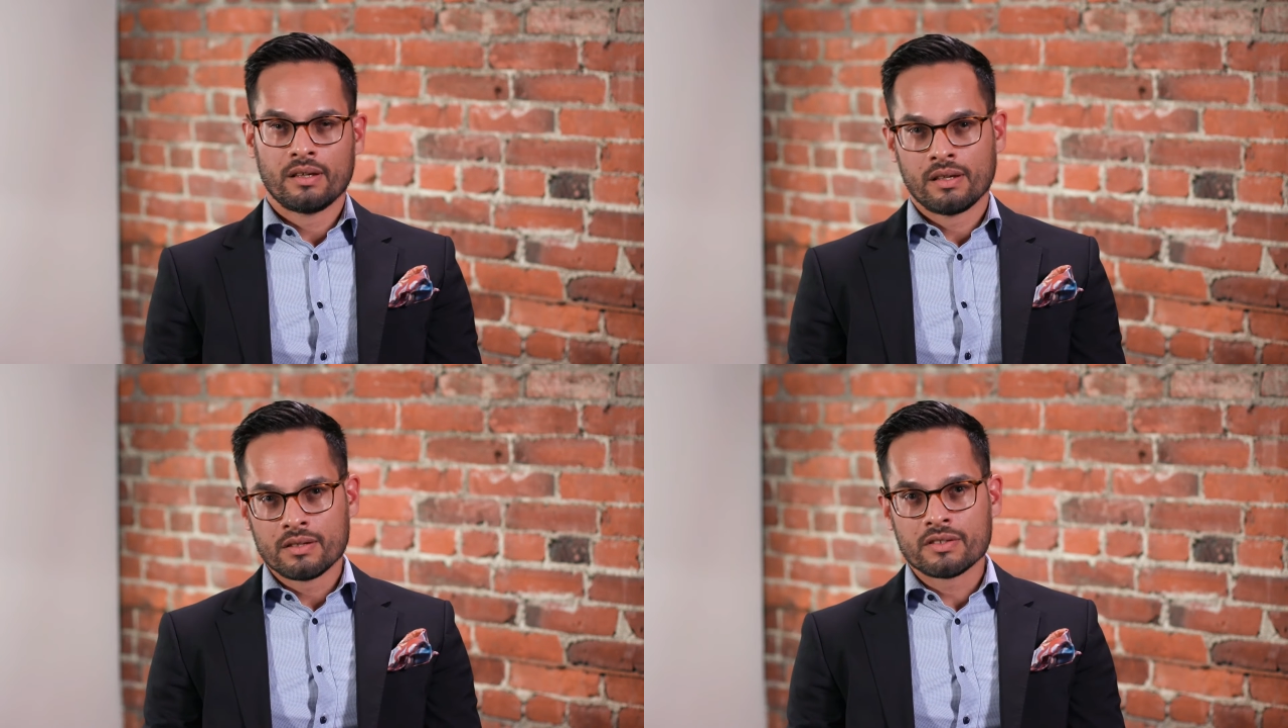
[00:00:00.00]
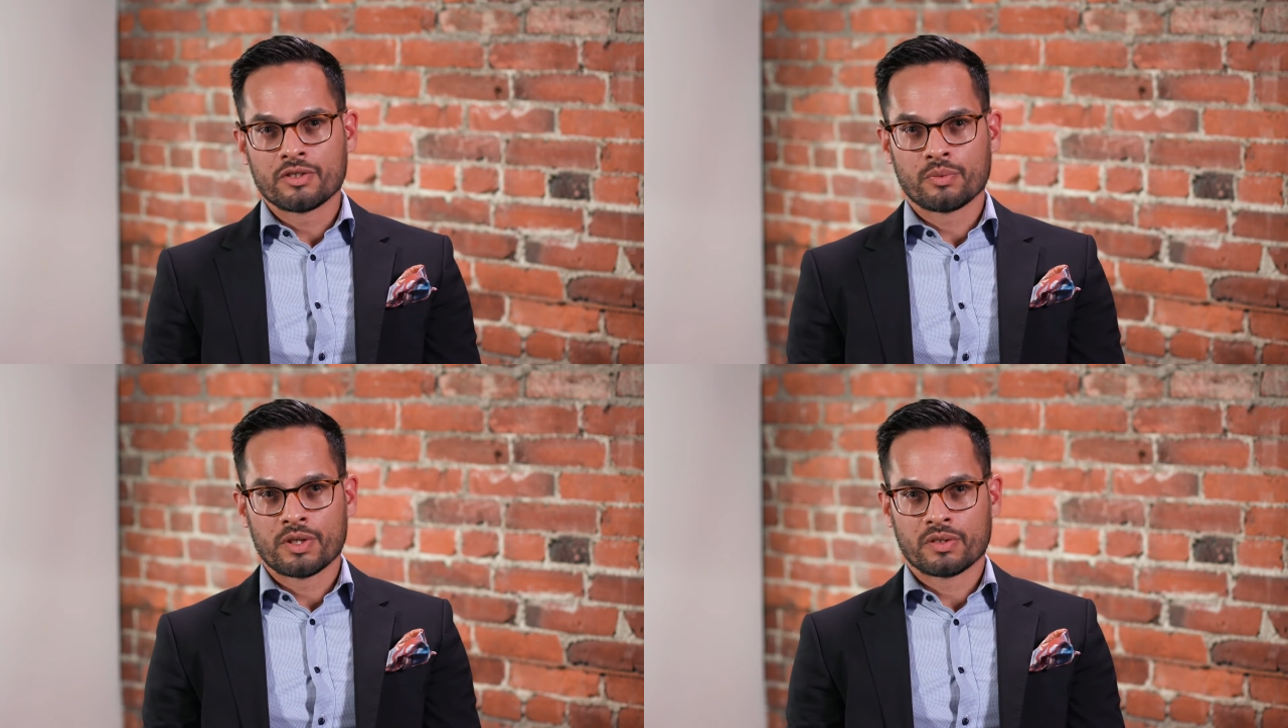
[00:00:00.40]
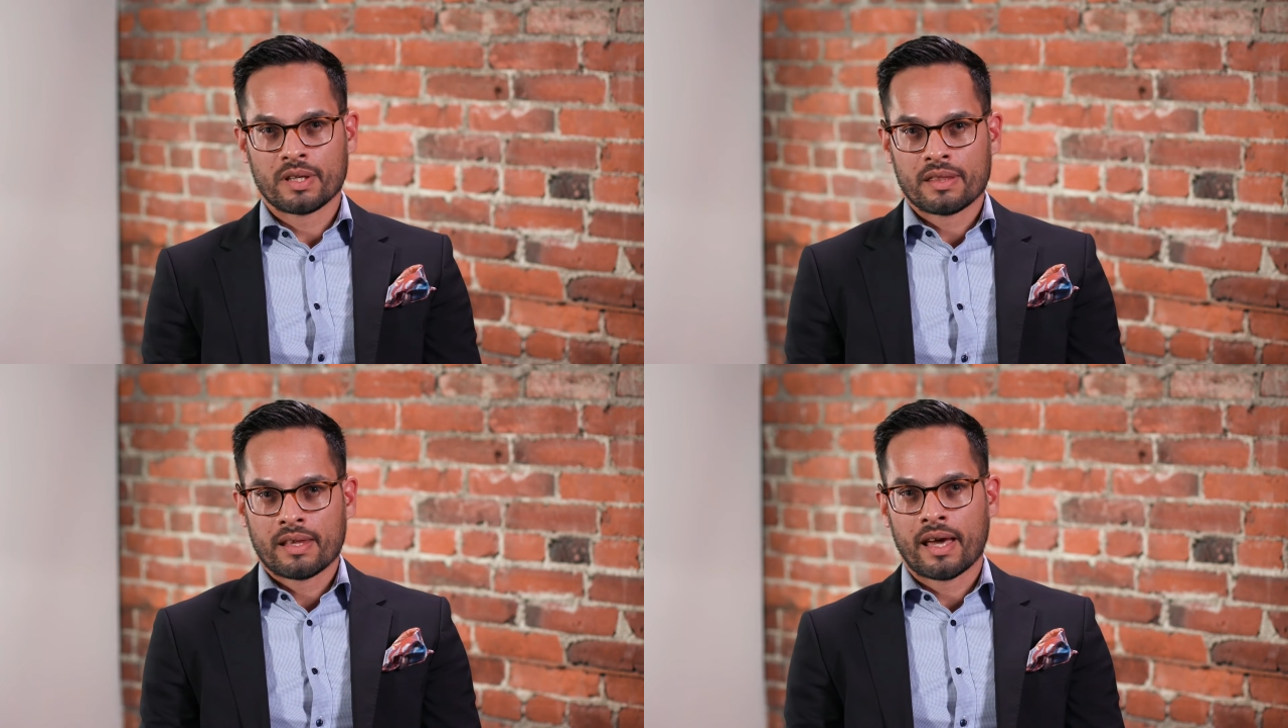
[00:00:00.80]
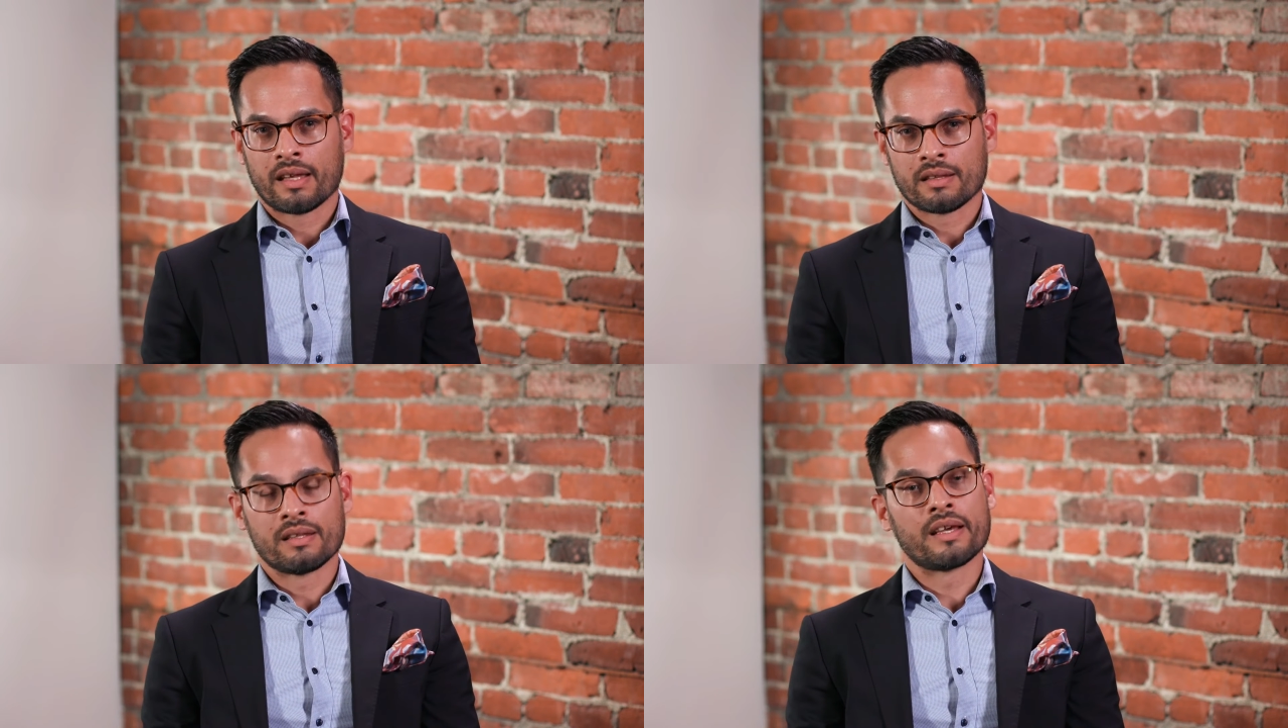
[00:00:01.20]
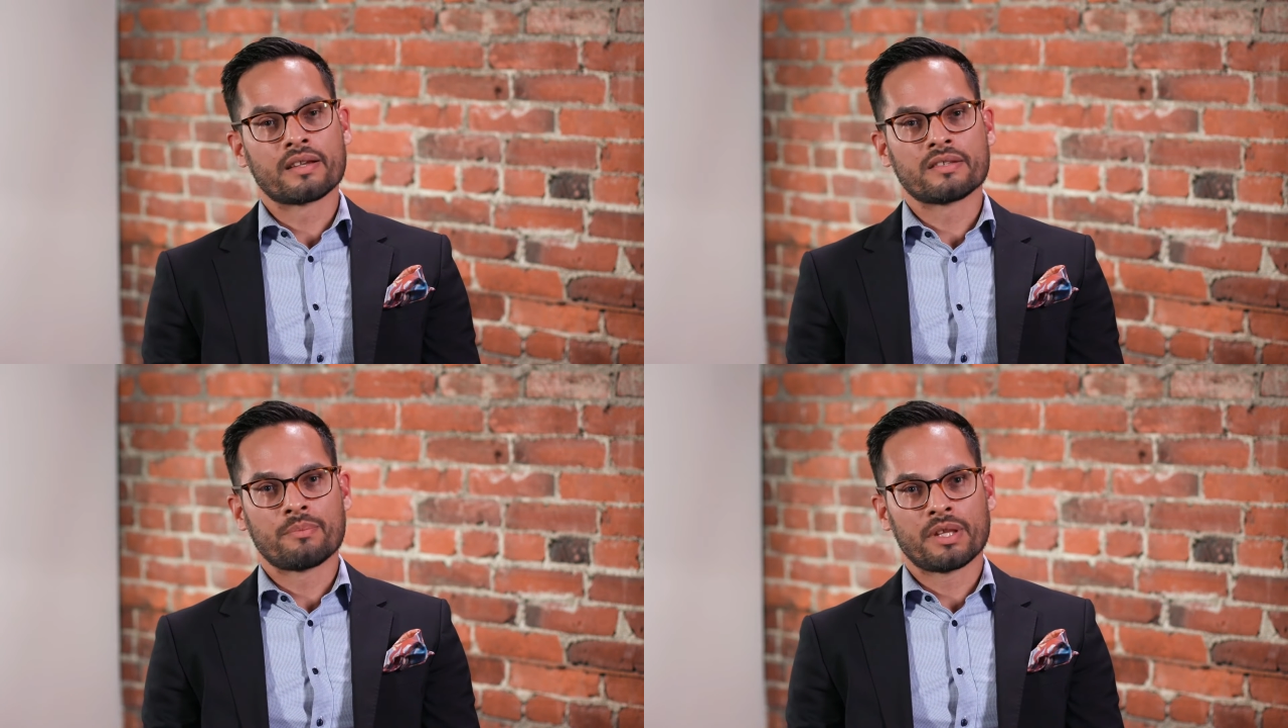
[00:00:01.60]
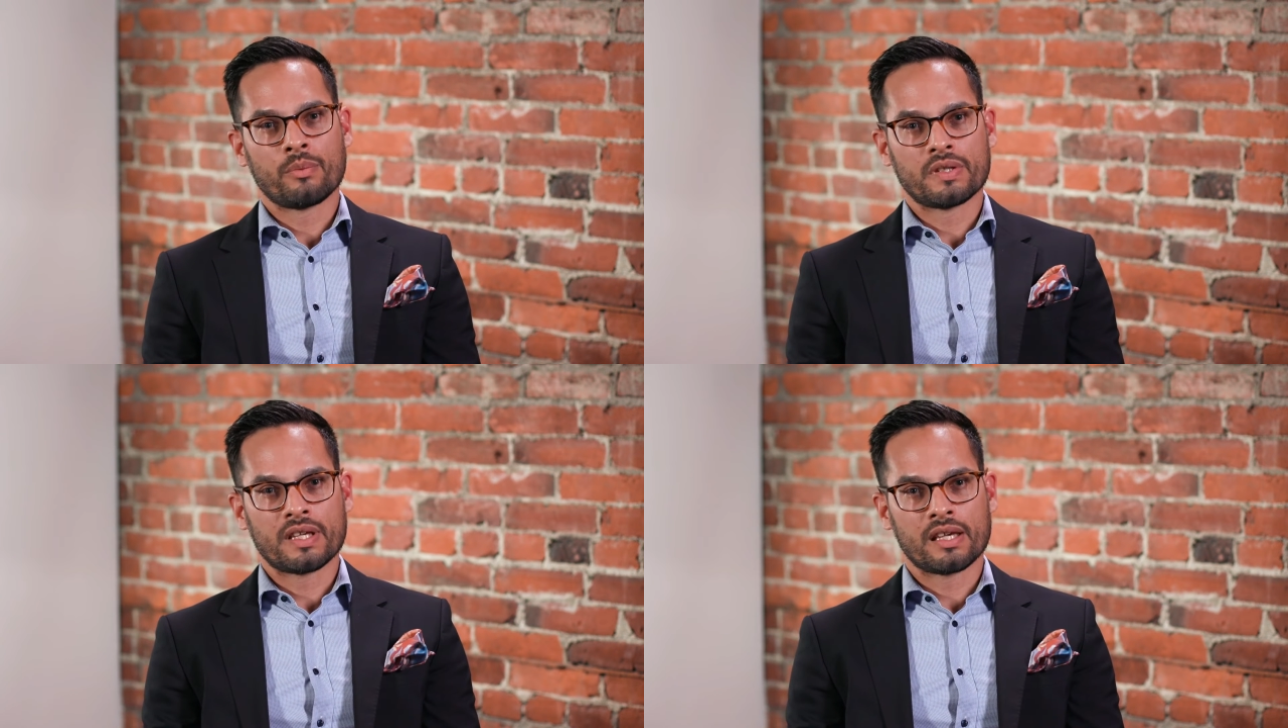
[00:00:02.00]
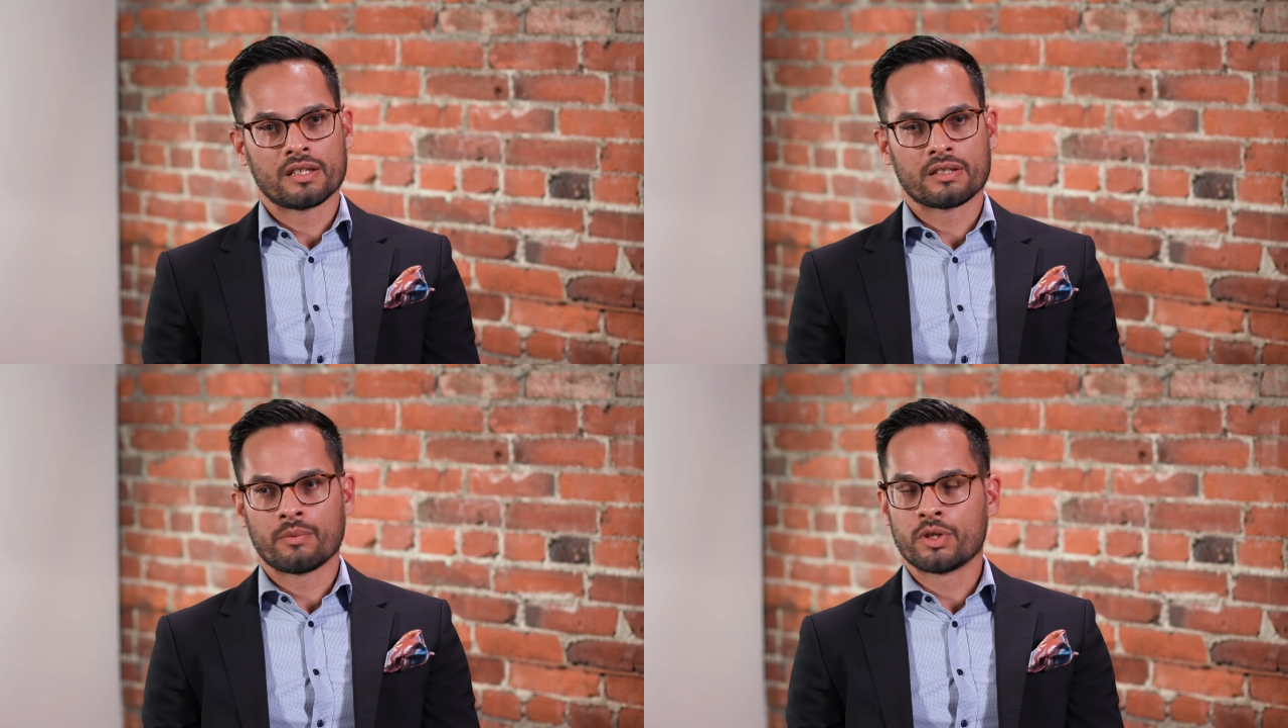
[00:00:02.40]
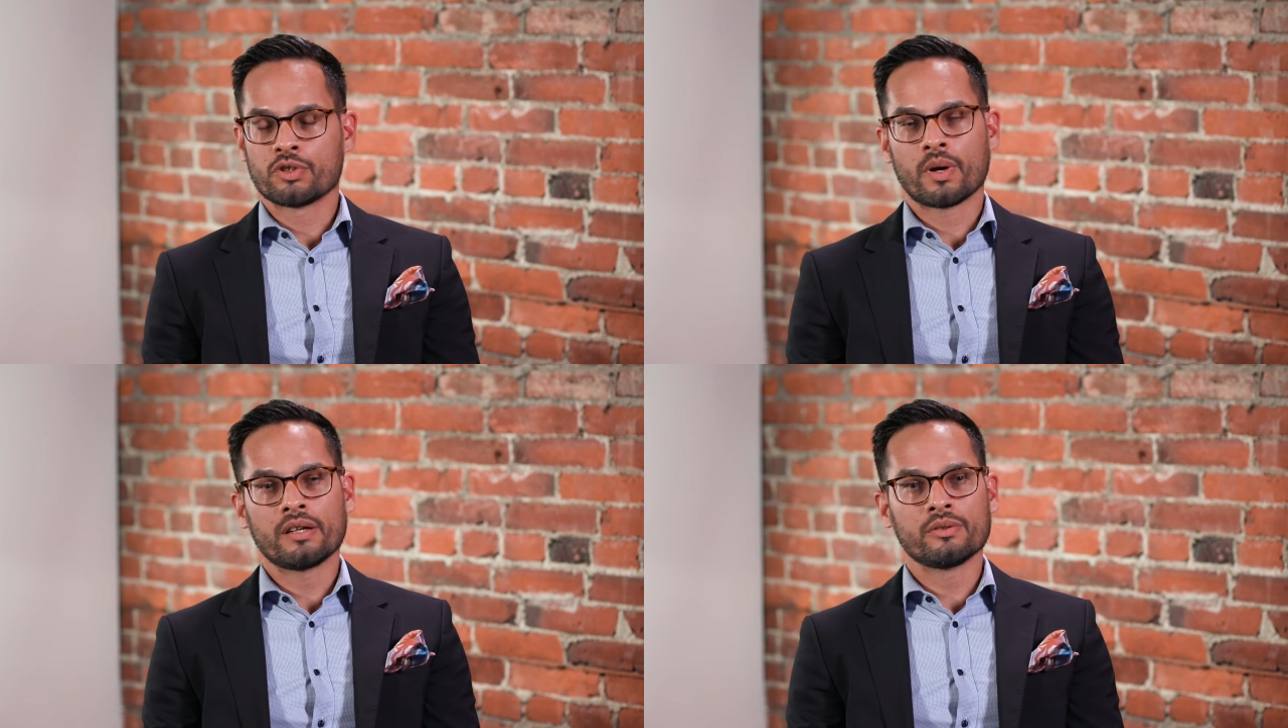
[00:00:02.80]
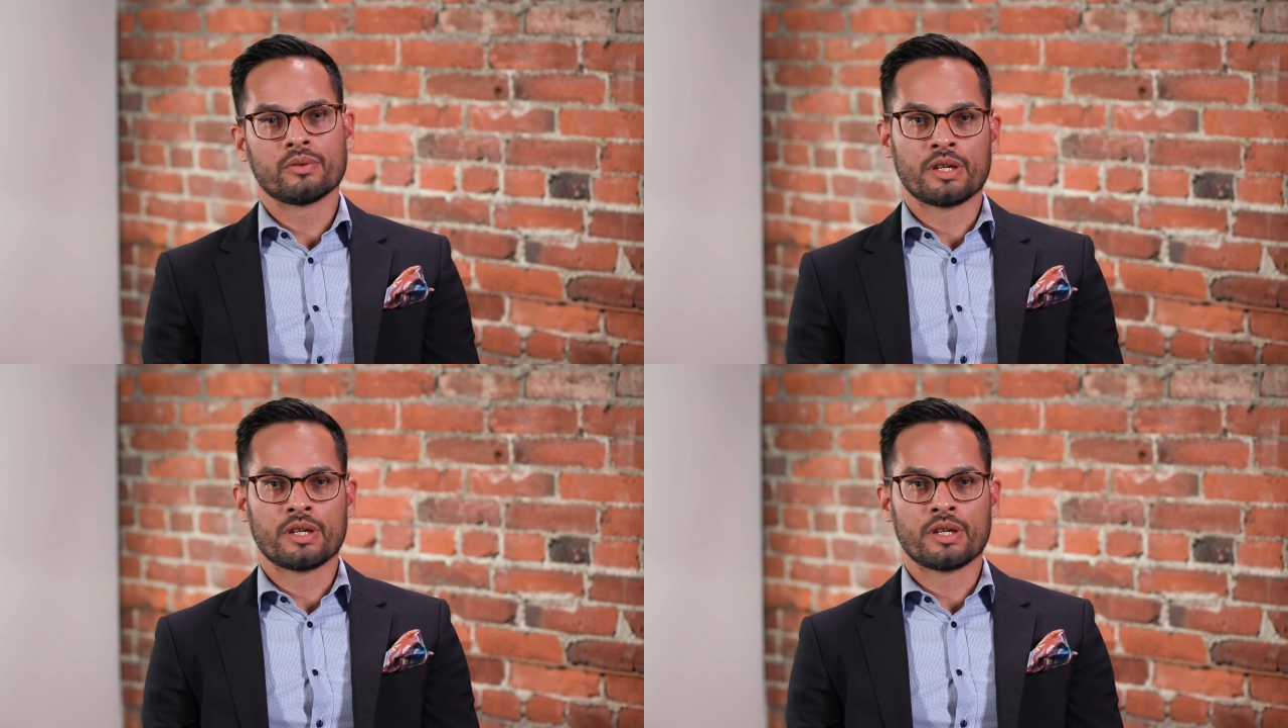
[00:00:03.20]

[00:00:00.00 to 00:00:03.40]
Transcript: In a situation like that, the next step that we take is that we try to